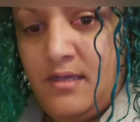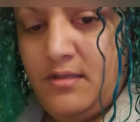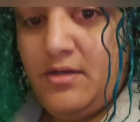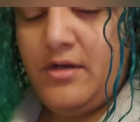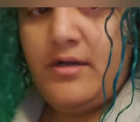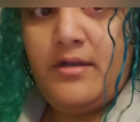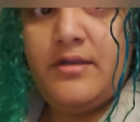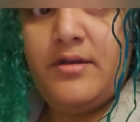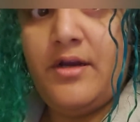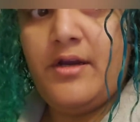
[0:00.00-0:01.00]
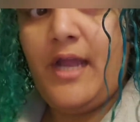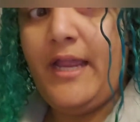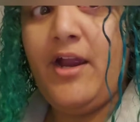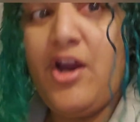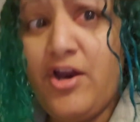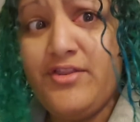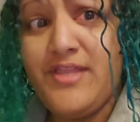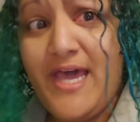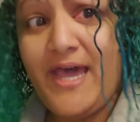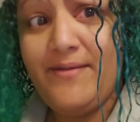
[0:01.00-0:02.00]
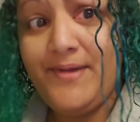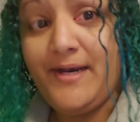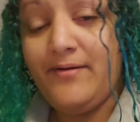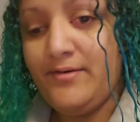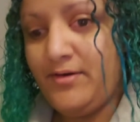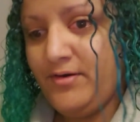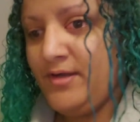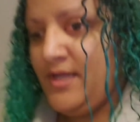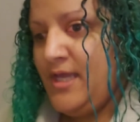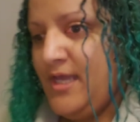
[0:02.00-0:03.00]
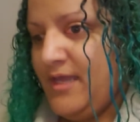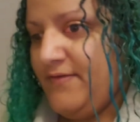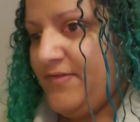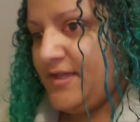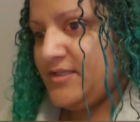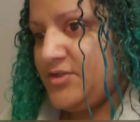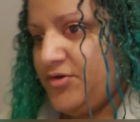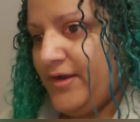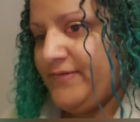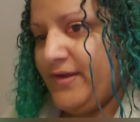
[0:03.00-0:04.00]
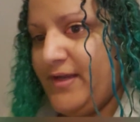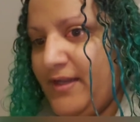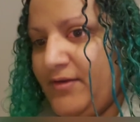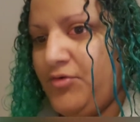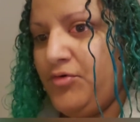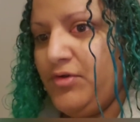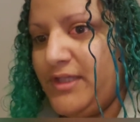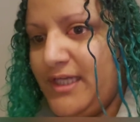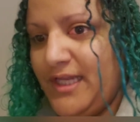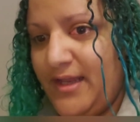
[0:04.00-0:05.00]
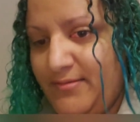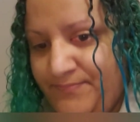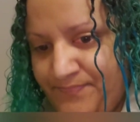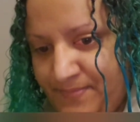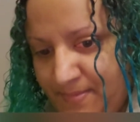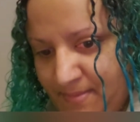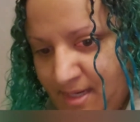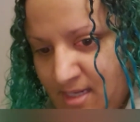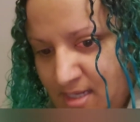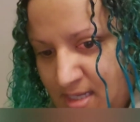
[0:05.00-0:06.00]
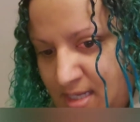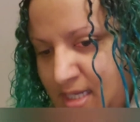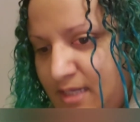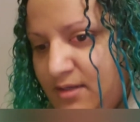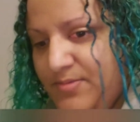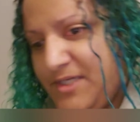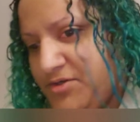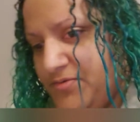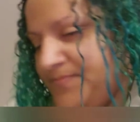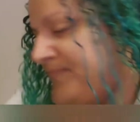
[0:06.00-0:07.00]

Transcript: Learn, heard, I heard that, but I don't know that's true. I'm not, I Googled it yet. It could be true.